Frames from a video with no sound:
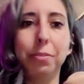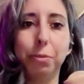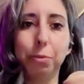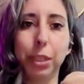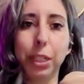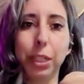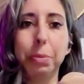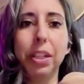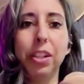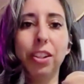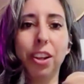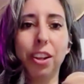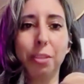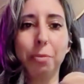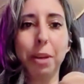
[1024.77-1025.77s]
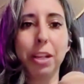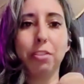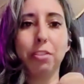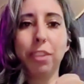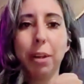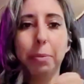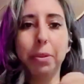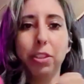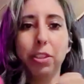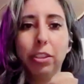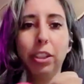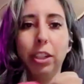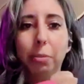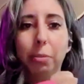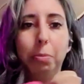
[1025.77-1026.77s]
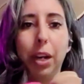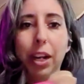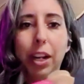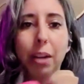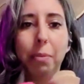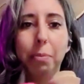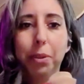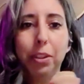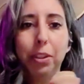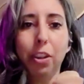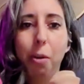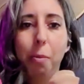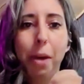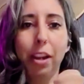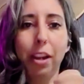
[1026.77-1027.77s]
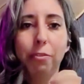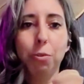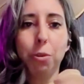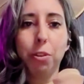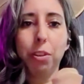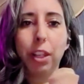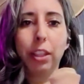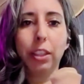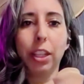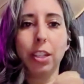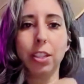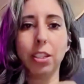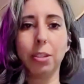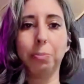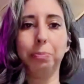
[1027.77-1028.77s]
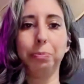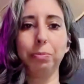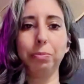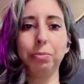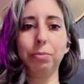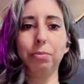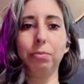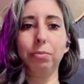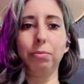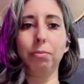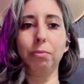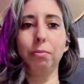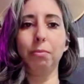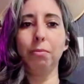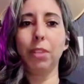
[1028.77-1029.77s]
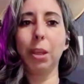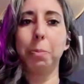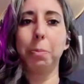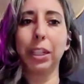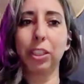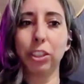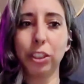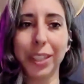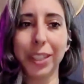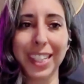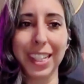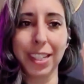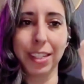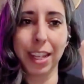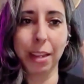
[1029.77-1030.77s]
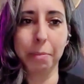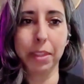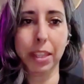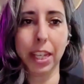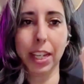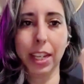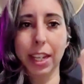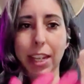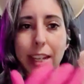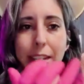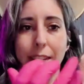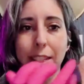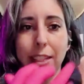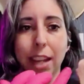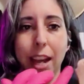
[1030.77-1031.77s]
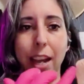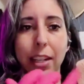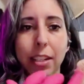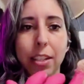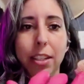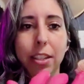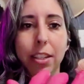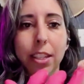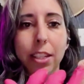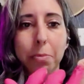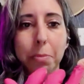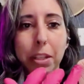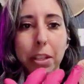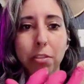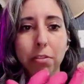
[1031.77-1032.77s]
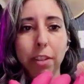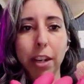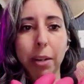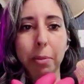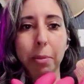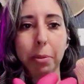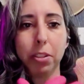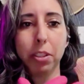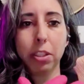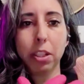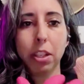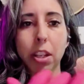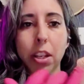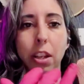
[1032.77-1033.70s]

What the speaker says: rebuild all the muscle fibers that you're going to break up when you go back and forth like this. But you're doing the same thing inside to these muscle fibers